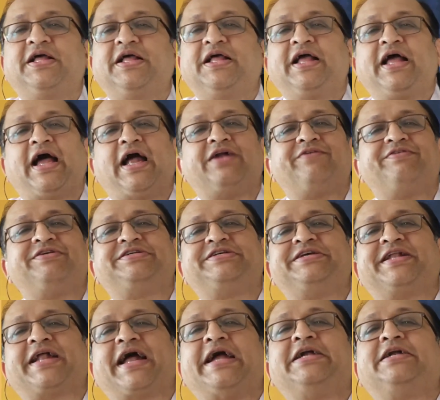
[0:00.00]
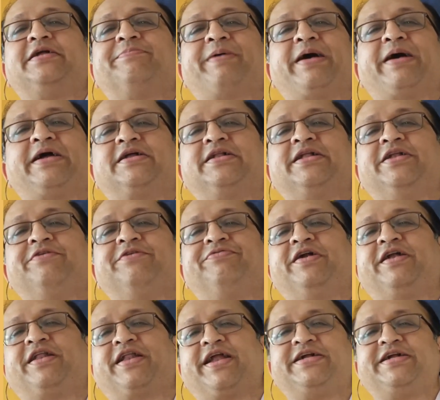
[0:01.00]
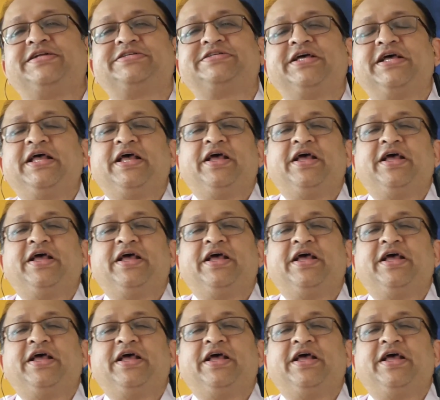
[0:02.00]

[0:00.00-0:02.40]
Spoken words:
and we see right apical infiltrates,